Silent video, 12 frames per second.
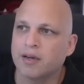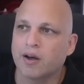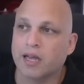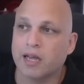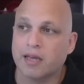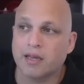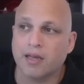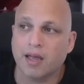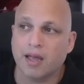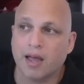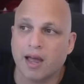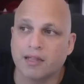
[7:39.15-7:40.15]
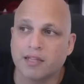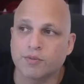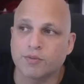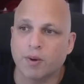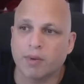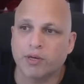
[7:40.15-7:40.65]
Okay, at this
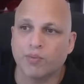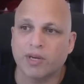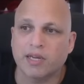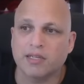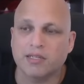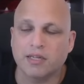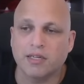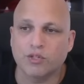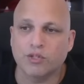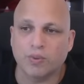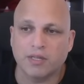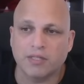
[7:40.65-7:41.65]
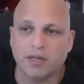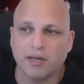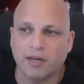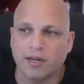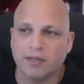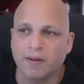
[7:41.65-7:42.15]
moment we can see this was
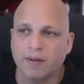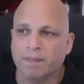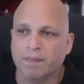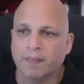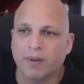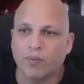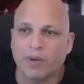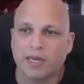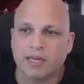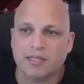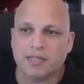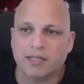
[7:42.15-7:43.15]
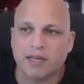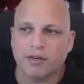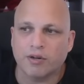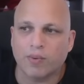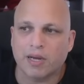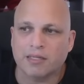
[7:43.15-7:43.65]
deleted. We can see that
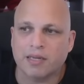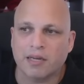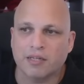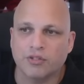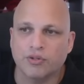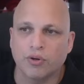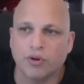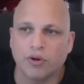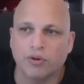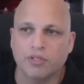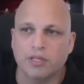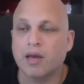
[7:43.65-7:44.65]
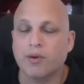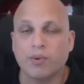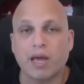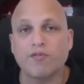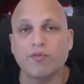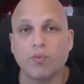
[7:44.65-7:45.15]
New West has 2 hosts and we
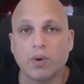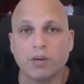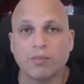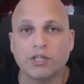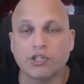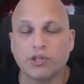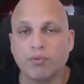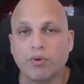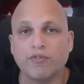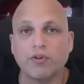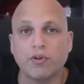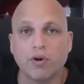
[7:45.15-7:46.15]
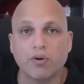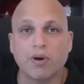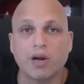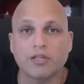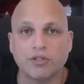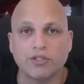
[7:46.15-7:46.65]
have one machine with no
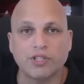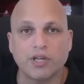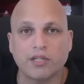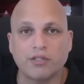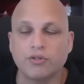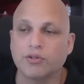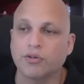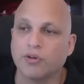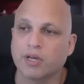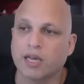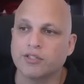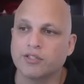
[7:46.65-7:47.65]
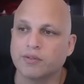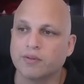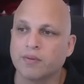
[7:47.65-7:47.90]
association to location.